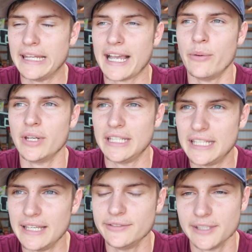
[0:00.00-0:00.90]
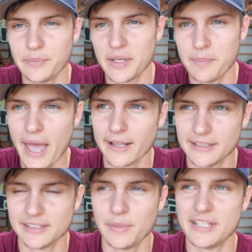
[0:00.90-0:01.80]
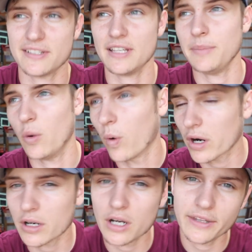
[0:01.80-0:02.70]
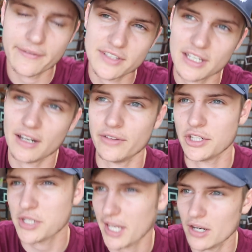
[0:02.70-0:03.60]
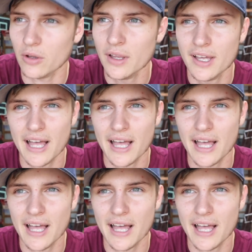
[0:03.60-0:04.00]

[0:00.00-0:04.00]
Like I want to give something back that somebody's seen me work on, they've seen on the channel.